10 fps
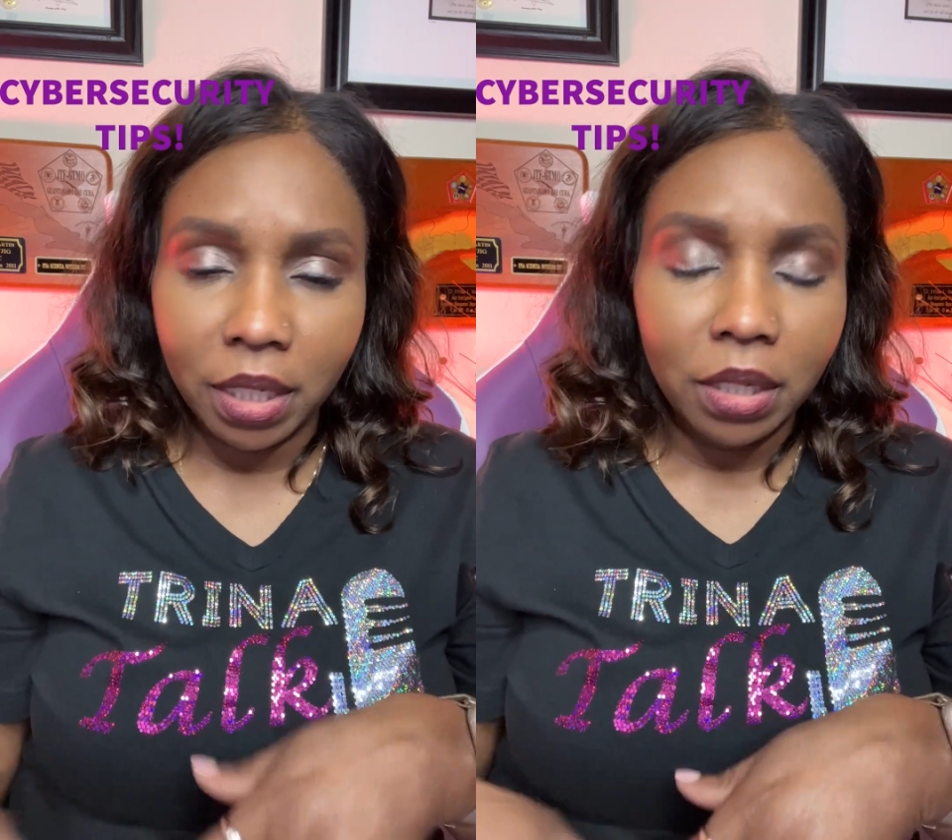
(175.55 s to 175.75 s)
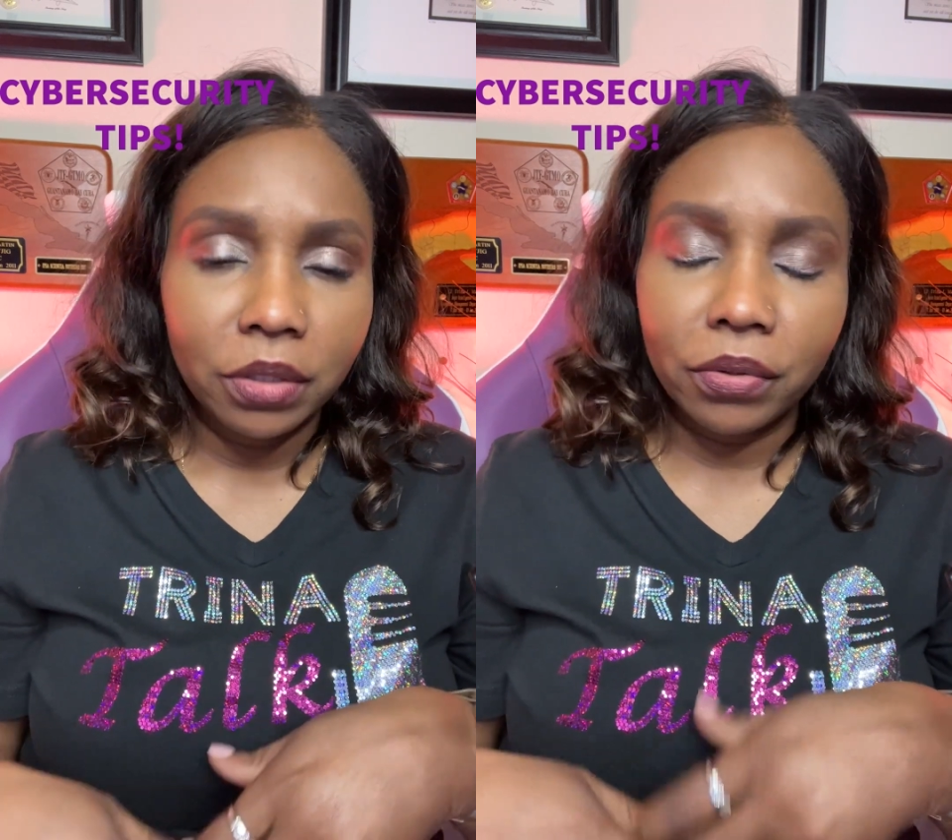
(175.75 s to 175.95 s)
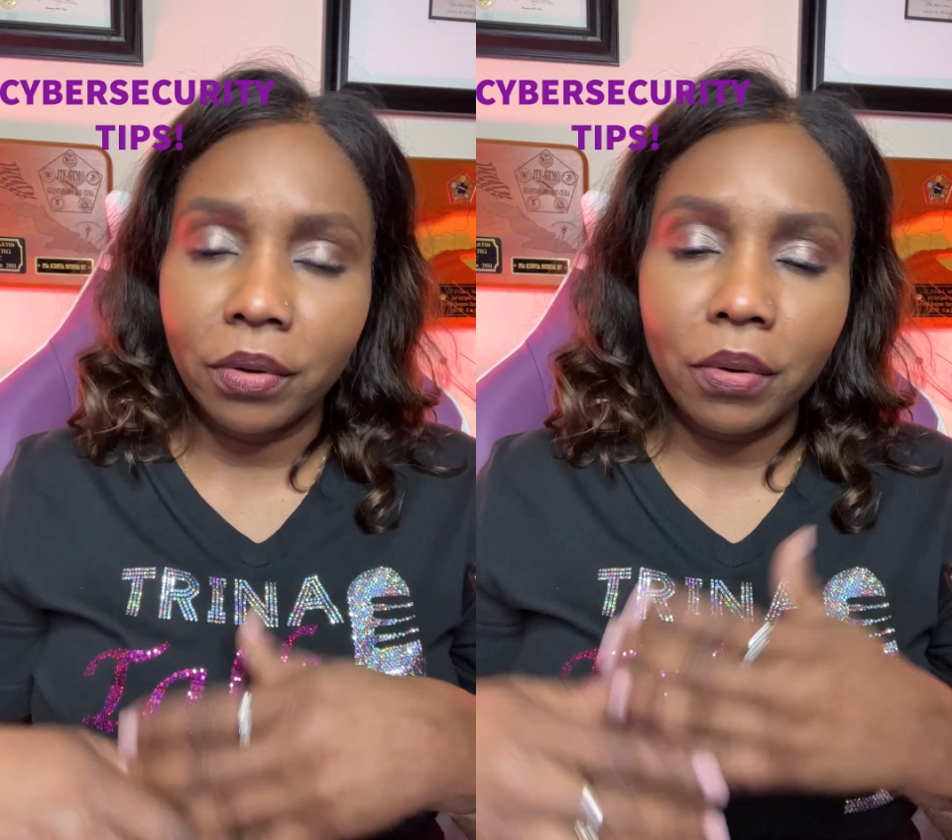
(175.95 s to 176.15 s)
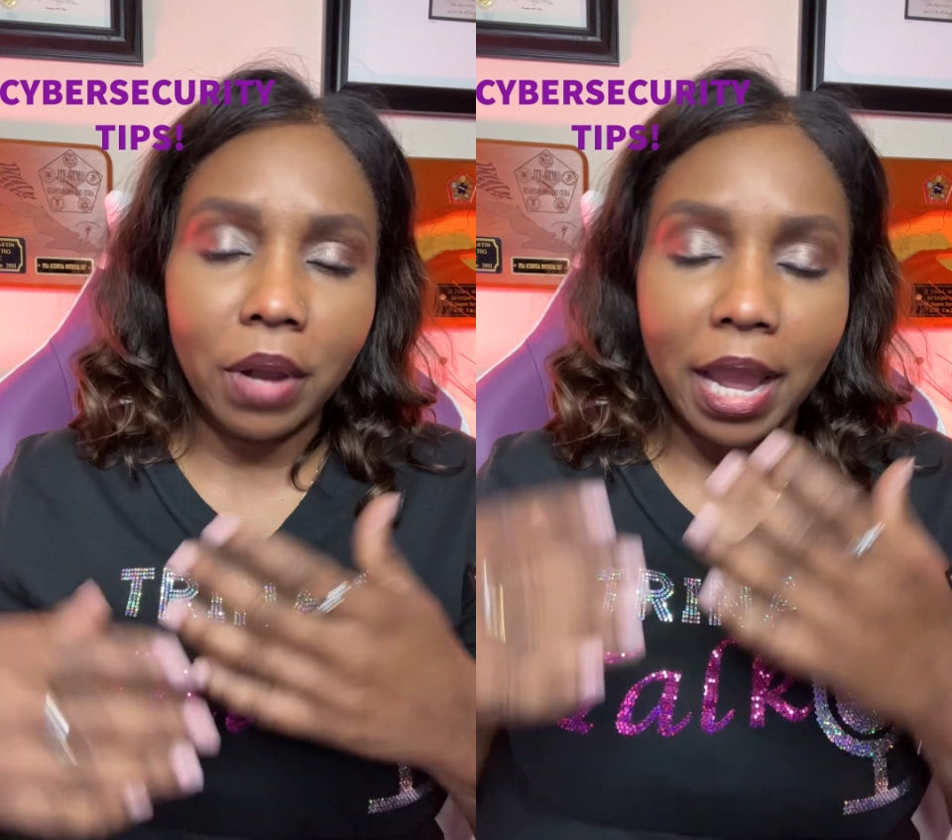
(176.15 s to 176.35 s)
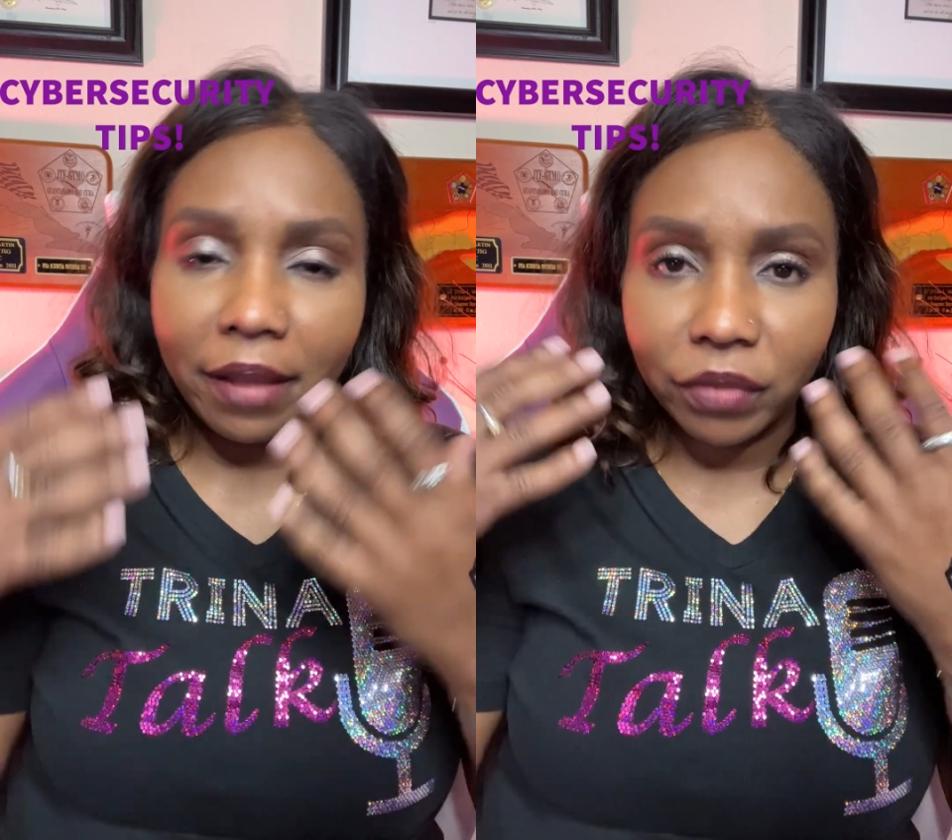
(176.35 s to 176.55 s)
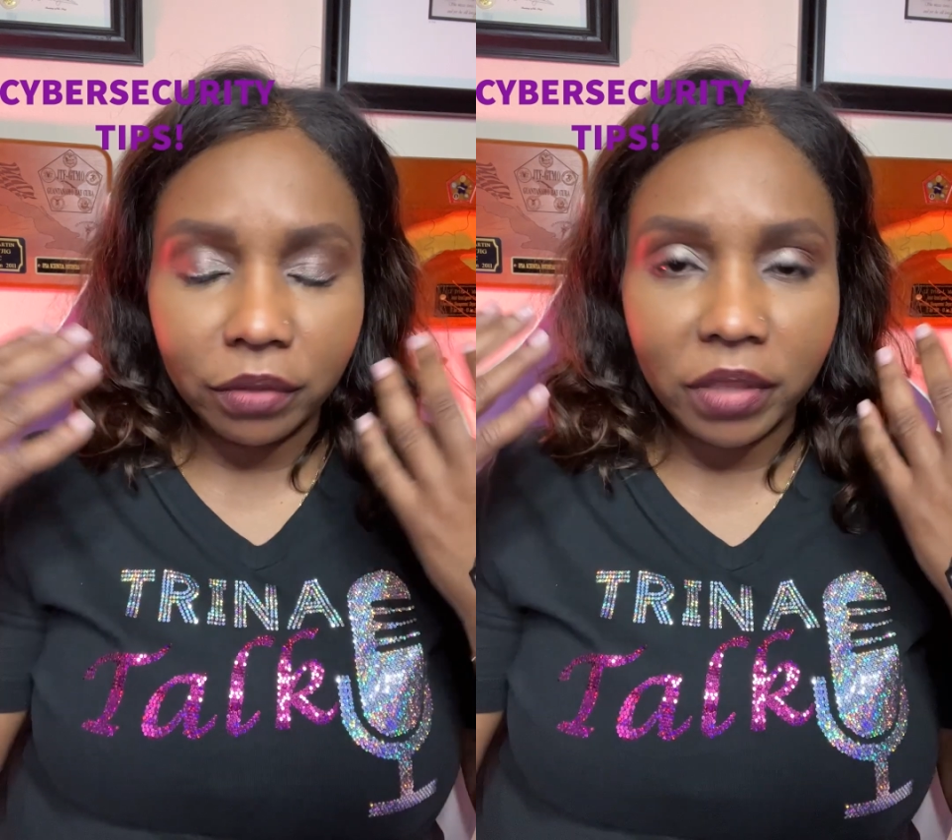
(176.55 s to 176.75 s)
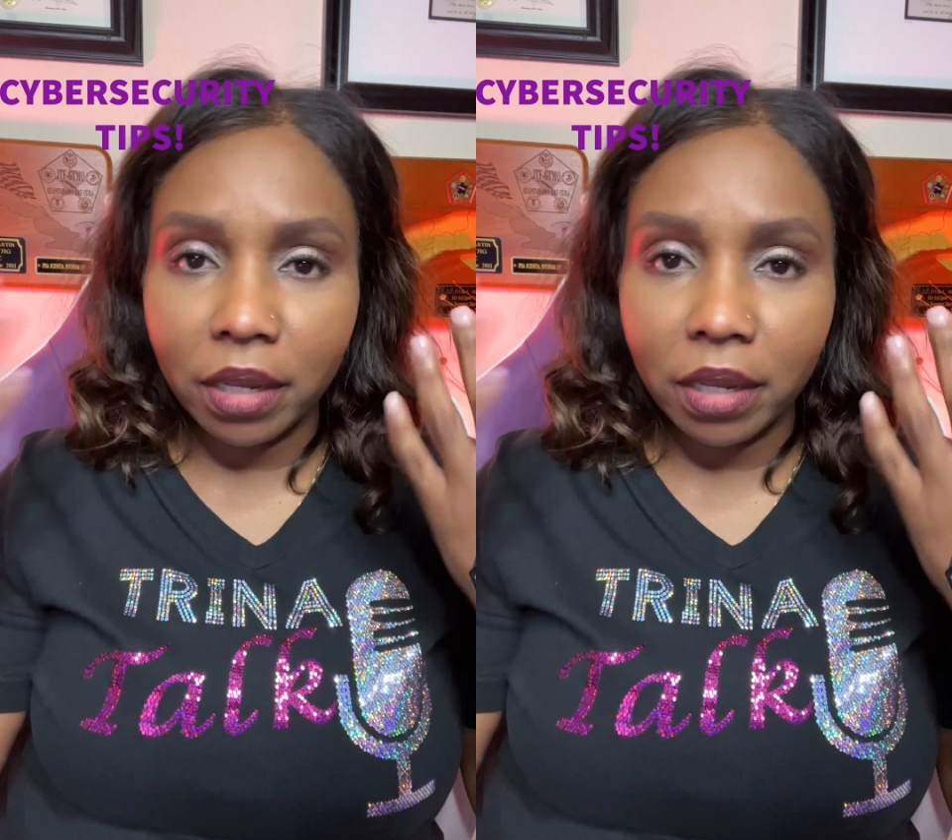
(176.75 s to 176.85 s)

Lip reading: Do I have to think